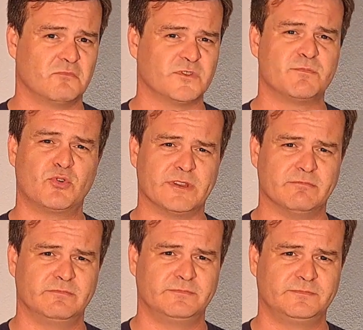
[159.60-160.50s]
what's the point?
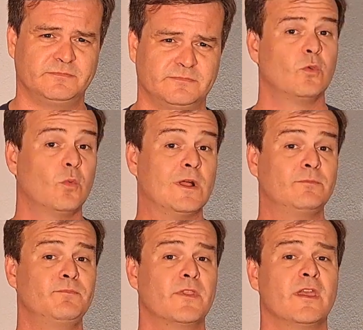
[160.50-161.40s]

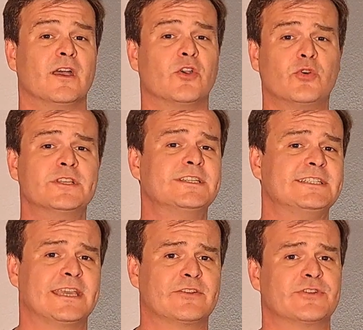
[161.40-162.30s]
Well, according to
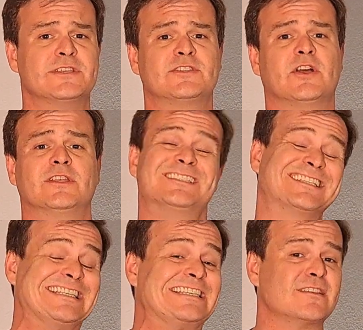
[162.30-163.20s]
Taylor and his colleagues,
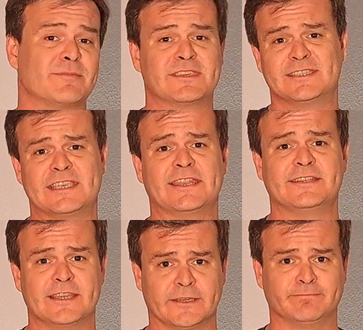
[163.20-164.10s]
at least something is
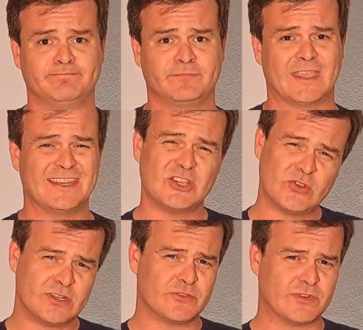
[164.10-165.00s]
getting done. And to
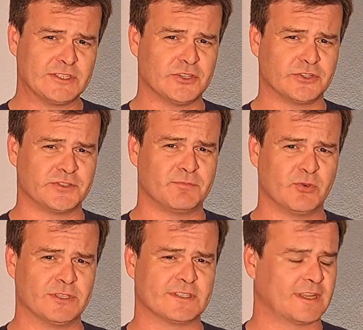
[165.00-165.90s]
earlier researchers'
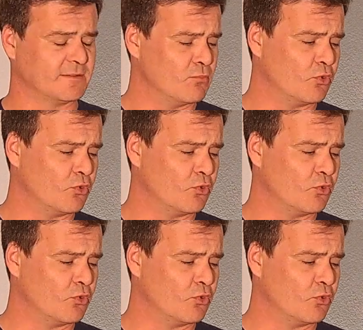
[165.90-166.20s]
points like